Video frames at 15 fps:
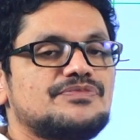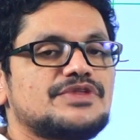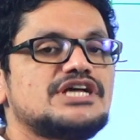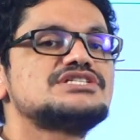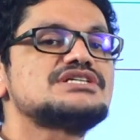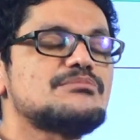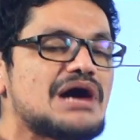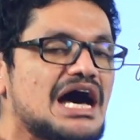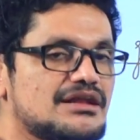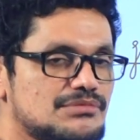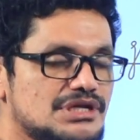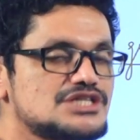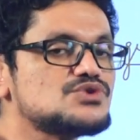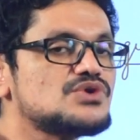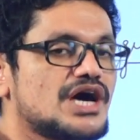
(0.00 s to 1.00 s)
In some
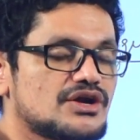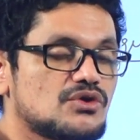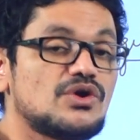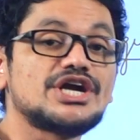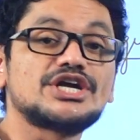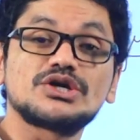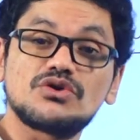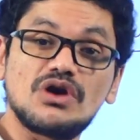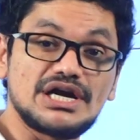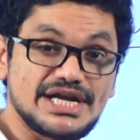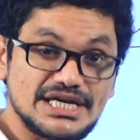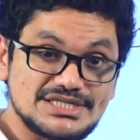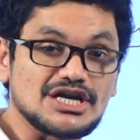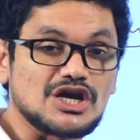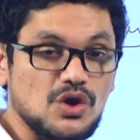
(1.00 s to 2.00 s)
animals we are going to call it
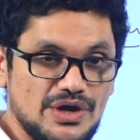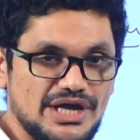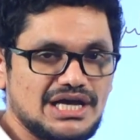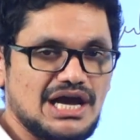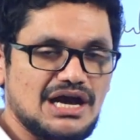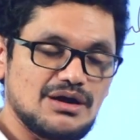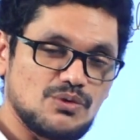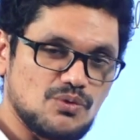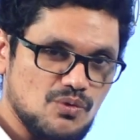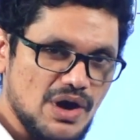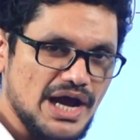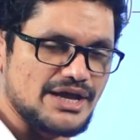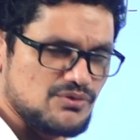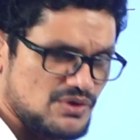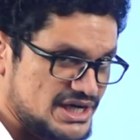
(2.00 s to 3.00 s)
as a cloaca.
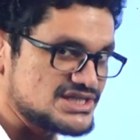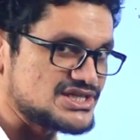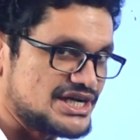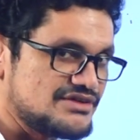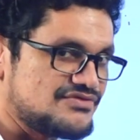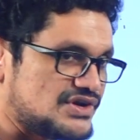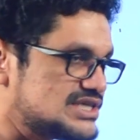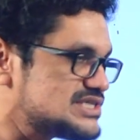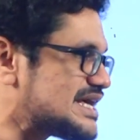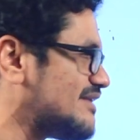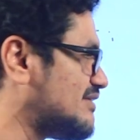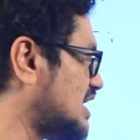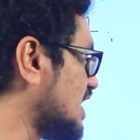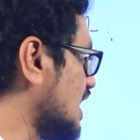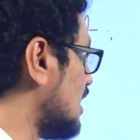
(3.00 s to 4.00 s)
Why? What is the difference? I
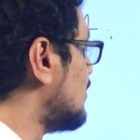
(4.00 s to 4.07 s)
will tell.